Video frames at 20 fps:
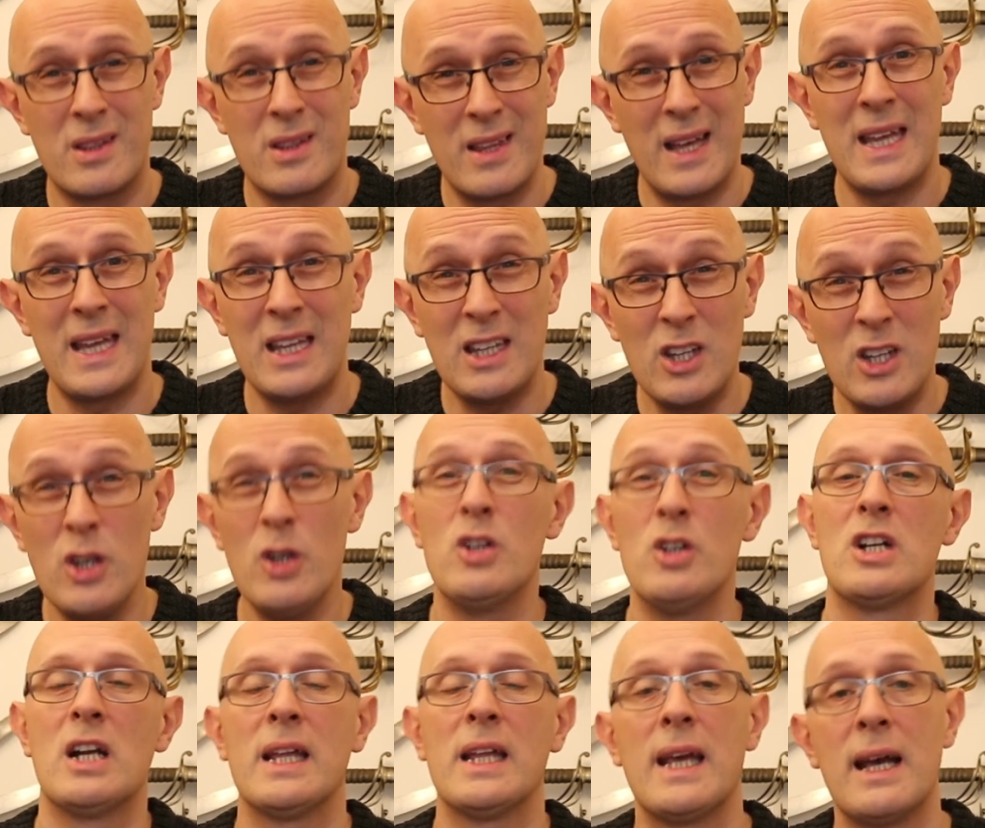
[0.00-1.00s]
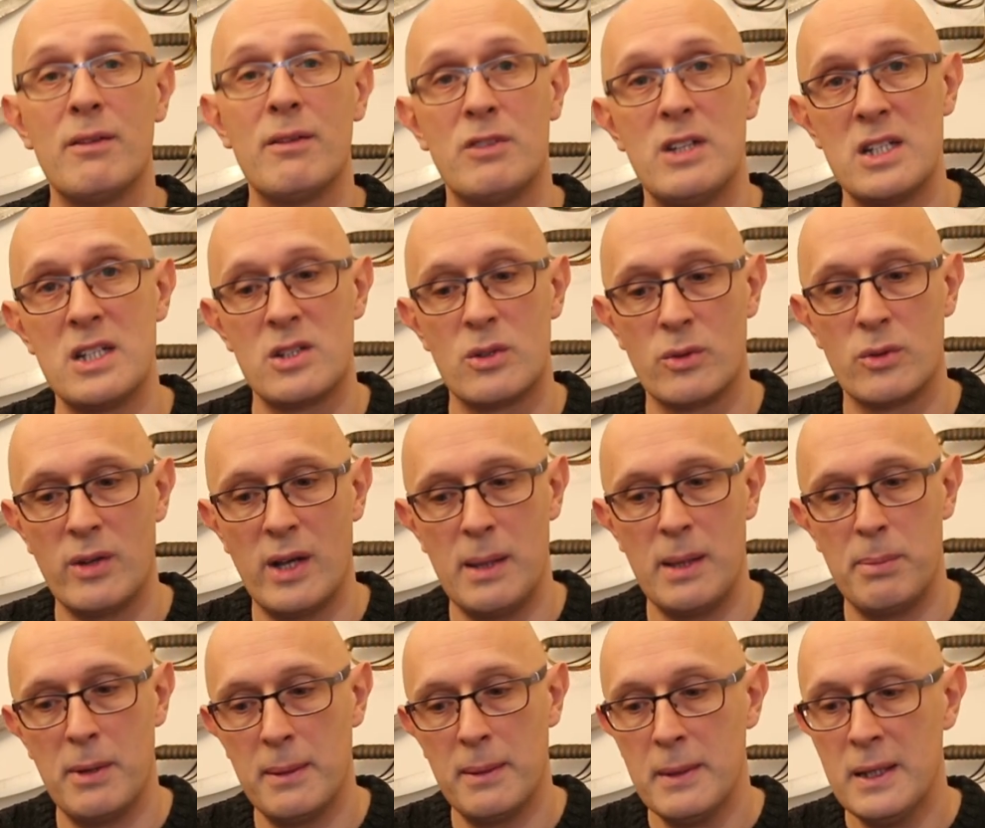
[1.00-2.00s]
They usually have distal
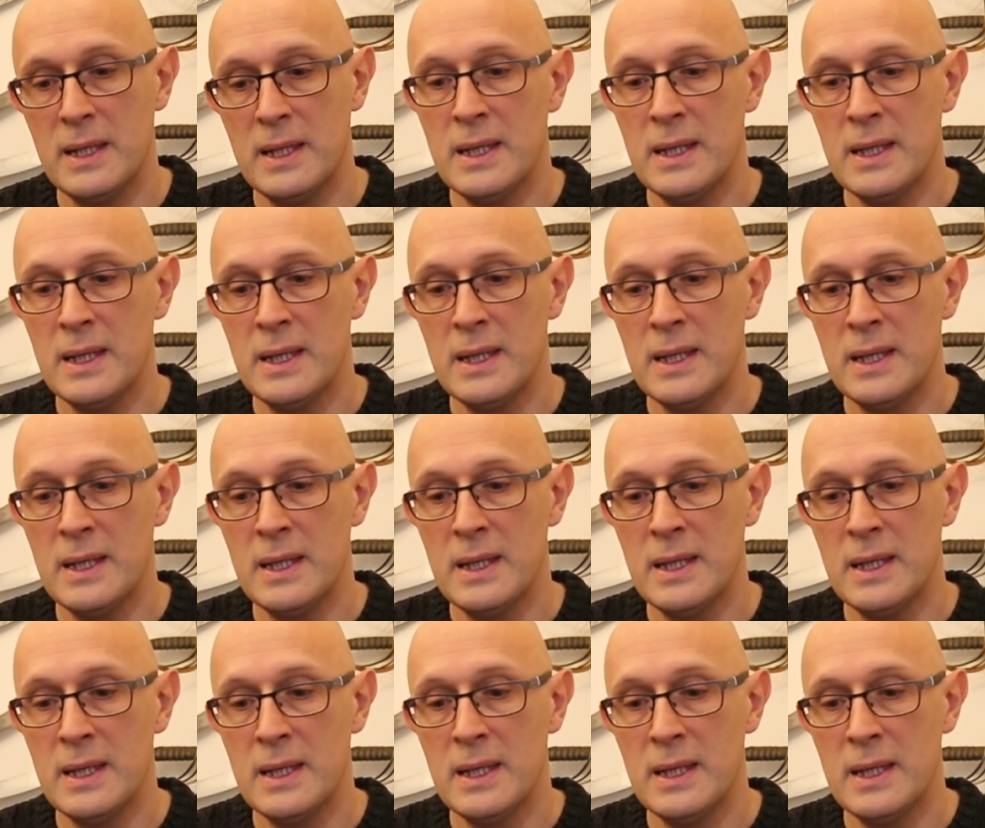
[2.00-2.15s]
taper.